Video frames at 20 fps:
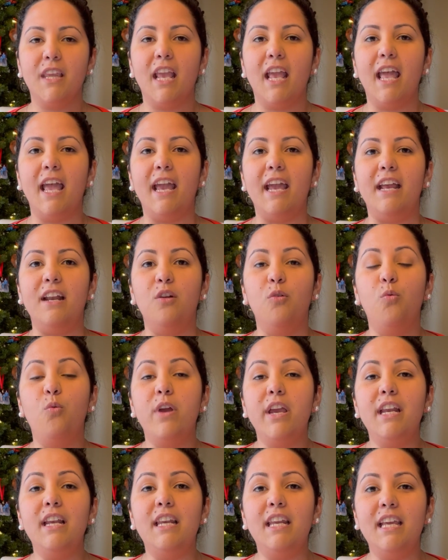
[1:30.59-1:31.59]
And
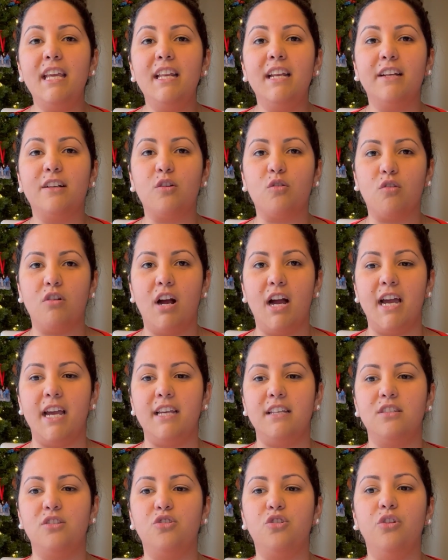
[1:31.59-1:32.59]
we needed
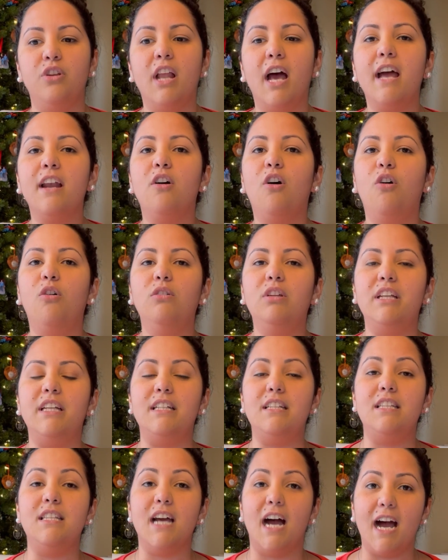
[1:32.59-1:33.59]
Christ to not only
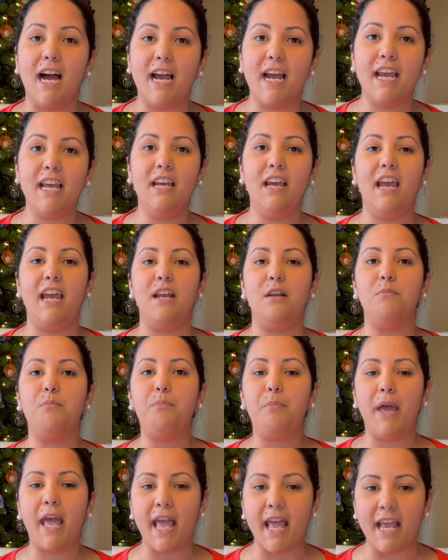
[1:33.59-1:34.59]
die and
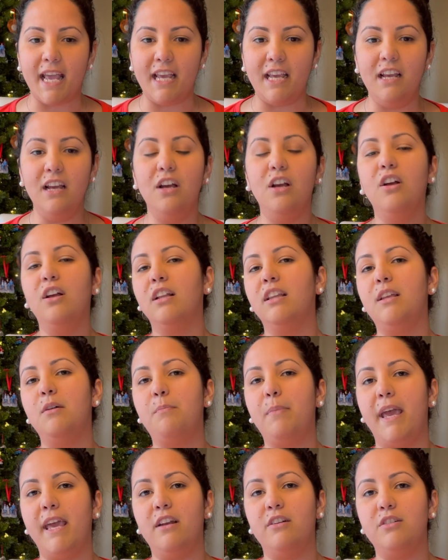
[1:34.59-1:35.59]
pay the
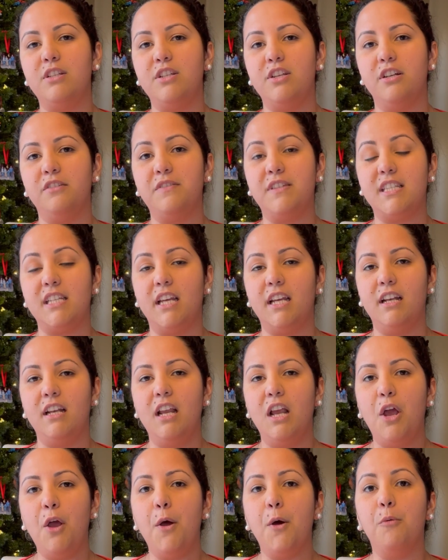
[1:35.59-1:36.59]
penalty of sin,
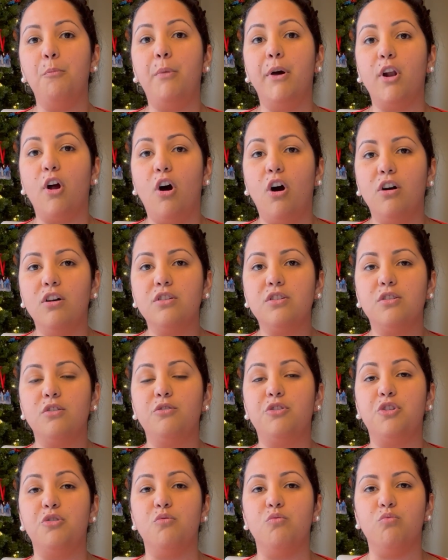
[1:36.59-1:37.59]
but also
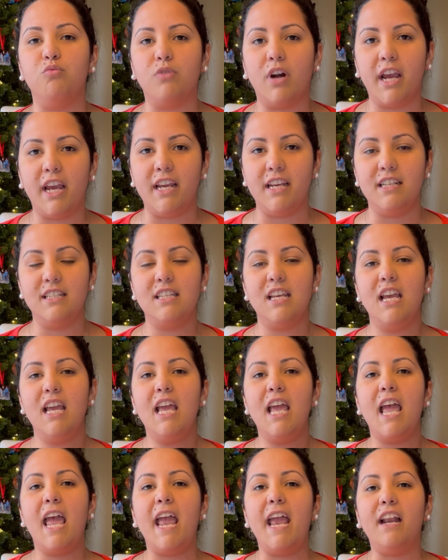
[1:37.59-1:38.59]
to raise
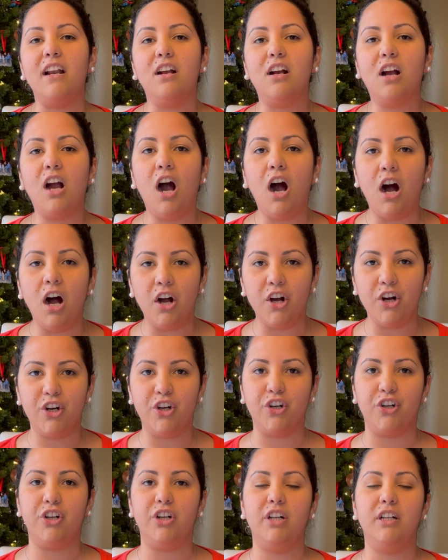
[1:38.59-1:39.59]
and
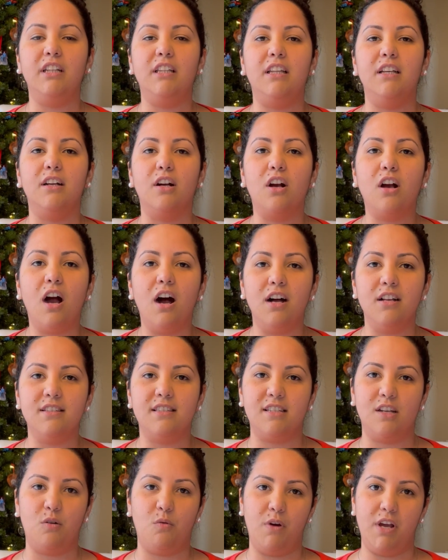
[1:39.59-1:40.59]
conquer the
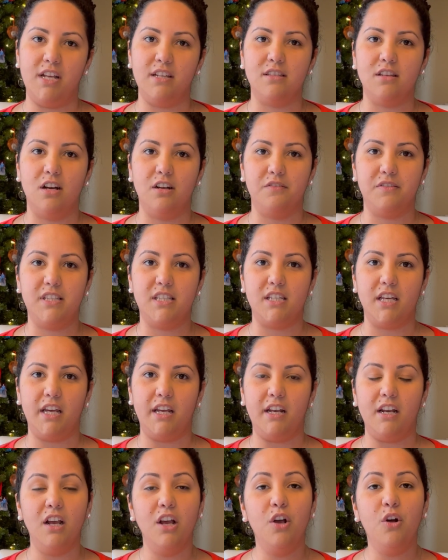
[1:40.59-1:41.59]
consequence of
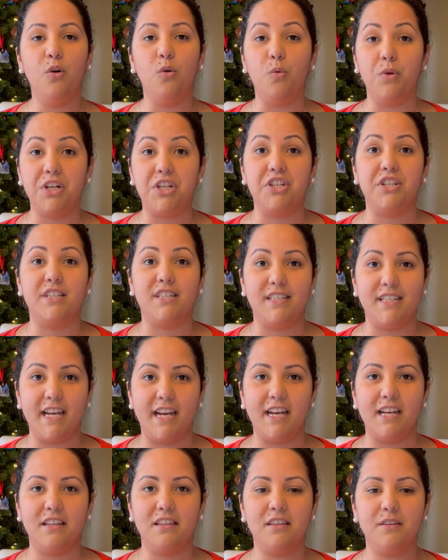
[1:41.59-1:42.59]
sin, which is
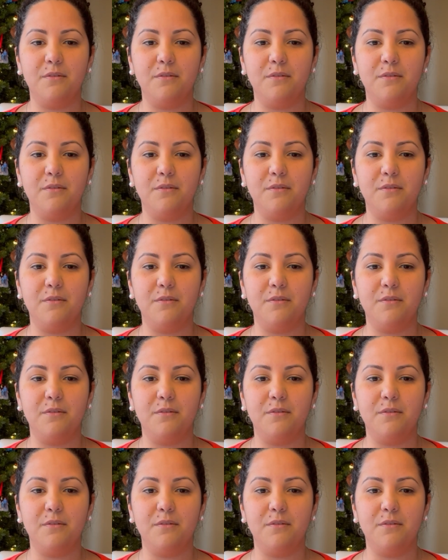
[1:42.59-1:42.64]
death.